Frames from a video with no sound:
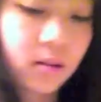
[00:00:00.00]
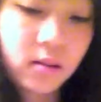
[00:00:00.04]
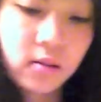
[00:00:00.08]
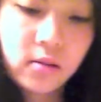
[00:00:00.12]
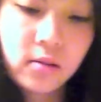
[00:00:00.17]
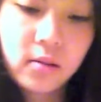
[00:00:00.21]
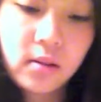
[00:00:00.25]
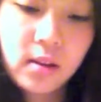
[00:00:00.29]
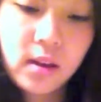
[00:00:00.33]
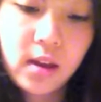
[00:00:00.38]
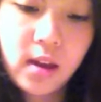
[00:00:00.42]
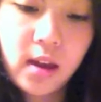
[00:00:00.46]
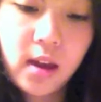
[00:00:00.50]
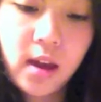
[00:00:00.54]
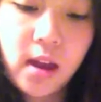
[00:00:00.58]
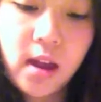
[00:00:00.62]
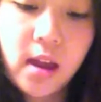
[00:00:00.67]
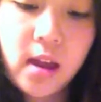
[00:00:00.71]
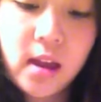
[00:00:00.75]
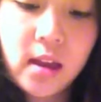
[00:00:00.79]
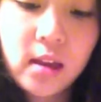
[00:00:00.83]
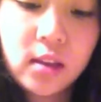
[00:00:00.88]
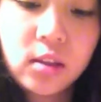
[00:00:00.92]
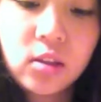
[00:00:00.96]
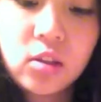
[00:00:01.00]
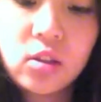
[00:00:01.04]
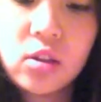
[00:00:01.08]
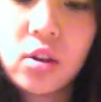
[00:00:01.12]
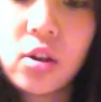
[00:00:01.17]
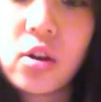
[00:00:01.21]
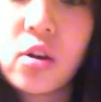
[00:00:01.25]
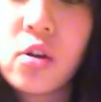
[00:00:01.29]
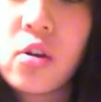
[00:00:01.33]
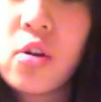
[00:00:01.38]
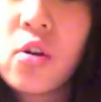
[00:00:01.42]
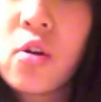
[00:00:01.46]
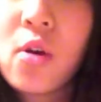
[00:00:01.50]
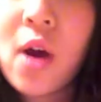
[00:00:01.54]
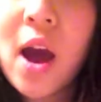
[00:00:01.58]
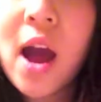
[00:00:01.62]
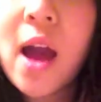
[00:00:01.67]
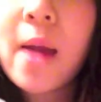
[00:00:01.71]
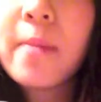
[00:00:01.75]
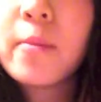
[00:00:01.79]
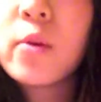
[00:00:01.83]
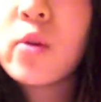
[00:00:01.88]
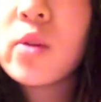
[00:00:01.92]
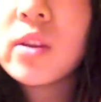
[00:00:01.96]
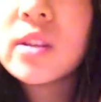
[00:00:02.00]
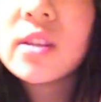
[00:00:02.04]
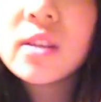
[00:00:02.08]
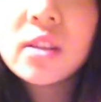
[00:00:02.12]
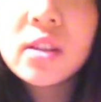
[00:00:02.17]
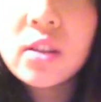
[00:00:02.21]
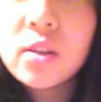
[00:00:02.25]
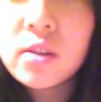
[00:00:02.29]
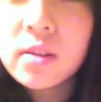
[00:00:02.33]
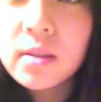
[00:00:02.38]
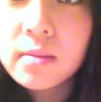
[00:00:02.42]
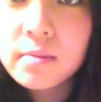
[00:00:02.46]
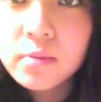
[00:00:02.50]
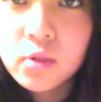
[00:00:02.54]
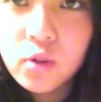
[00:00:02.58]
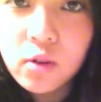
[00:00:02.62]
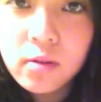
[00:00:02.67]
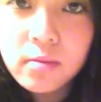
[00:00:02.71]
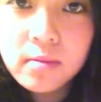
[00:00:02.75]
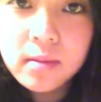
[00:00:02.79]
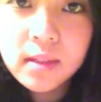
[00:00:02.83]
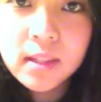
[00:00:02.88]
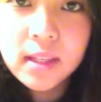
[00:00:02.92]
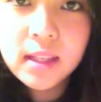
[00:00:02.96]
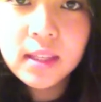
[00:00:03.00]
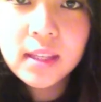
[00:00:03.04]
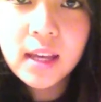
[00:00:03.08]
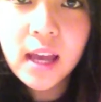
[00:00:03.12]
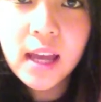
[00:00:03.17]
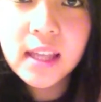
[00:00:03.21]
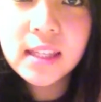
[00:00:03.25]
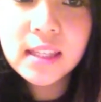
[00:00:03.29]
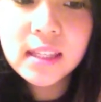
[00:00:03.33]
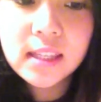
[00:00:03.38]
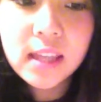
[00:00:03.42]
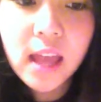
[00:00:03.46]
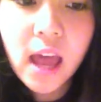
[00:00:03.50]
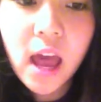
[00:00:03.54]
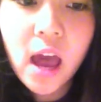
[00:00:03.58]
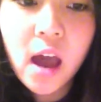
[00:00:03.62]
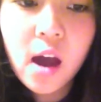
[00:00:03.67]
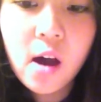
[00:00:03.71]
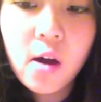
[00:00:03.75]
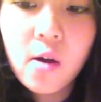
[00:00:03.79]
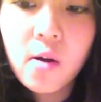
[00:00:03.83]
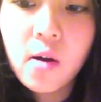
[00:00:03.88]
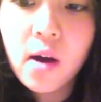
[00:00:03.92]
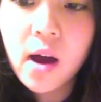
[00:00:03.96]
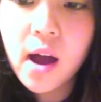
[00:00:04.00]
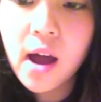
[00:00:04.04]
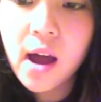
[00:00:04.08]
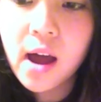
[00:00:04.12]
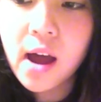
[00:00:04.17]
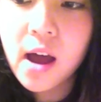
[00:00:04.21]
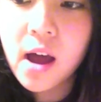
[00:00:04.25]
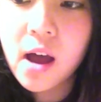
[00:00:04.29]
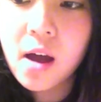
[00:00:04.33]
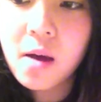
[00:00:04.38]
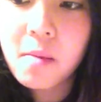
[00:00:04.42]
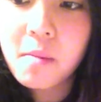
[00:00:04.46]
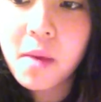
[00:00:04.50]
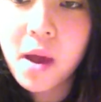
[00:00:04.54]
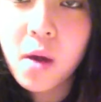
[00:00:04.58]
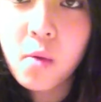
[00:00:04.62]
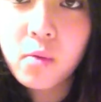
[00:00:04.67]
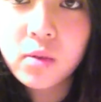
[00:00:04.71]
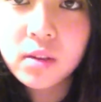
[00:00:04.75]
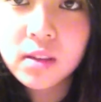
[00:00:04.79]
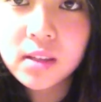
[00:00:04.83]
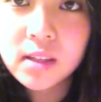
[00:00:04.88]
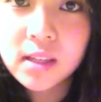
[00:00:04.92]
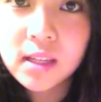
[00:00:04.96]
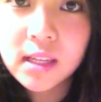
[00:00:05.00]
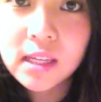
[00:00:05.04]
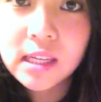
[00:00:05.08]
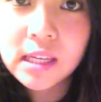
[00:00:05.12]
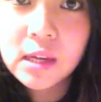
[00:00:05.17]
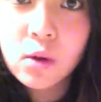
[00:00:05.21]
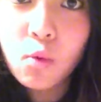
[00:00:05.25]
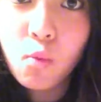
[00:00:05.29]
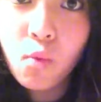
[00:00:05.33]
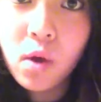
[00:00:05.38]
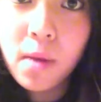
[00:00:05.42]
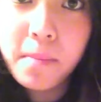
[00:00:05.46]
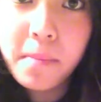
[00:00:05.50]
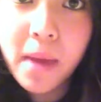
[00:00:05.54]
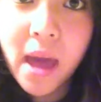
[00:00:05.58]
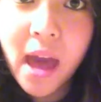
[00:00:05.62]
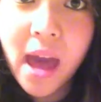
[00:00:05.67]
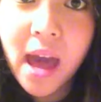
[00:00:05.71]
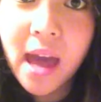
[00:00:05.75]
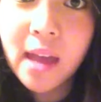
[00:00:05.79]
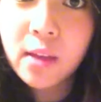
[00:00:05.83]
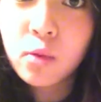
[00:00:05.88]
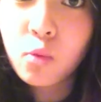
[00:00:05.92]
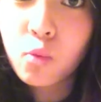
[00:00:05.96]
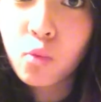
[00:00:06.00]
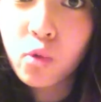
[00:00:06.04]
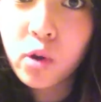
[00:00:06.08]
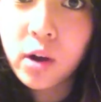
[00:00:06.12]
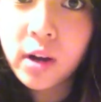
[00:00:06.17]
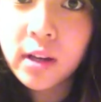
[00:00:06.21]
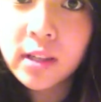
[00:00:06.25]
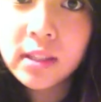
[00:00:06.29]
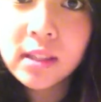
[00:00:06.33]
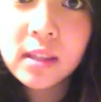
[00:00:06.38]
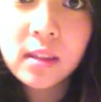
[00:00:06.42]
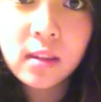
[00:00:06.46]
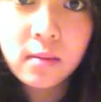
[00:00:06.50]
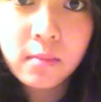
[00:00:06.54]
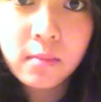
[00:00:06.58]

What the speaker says: Okay, so I'm going to do an absorbency test now, and we'll see what pad works the